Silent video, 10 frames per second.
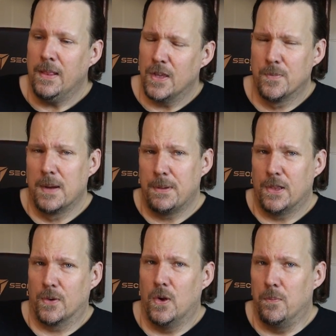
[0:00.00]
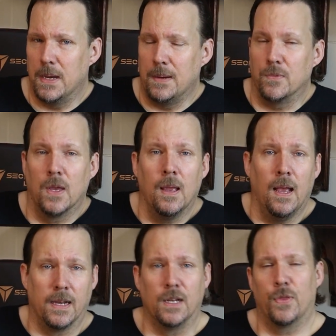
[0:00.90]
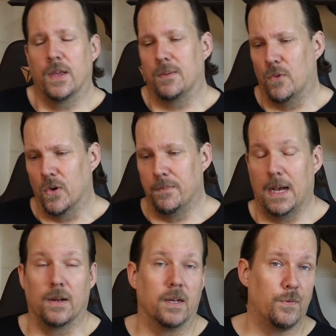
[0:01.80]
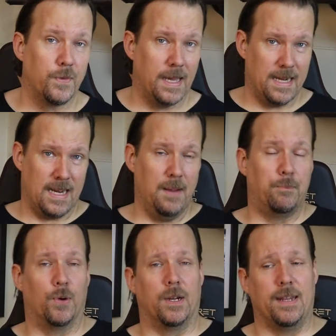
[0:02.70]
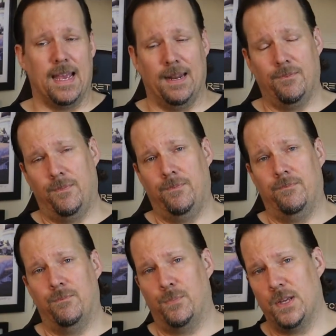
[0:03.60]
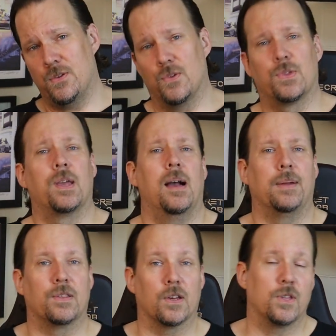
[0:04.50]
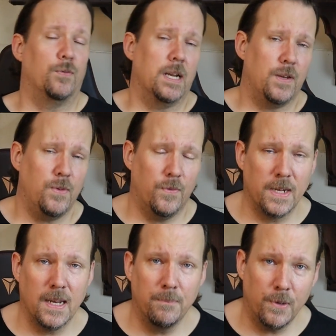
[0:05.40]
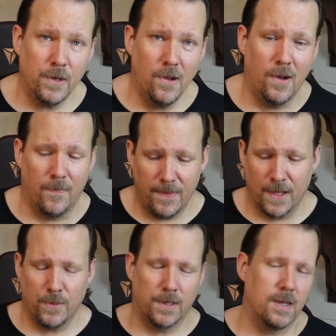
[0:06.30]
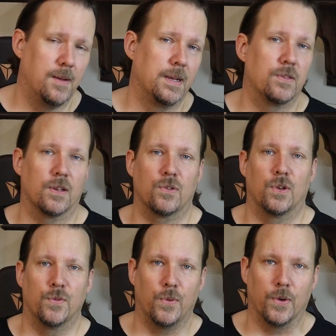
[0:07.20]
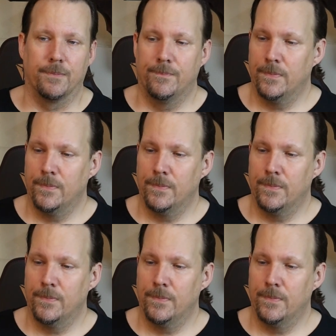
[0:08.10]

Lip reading: These might be their own memes. I need to think more about it. If you've got any input on that, please use the comment section. In fact, if you have any input at all, that's what the comment section is for.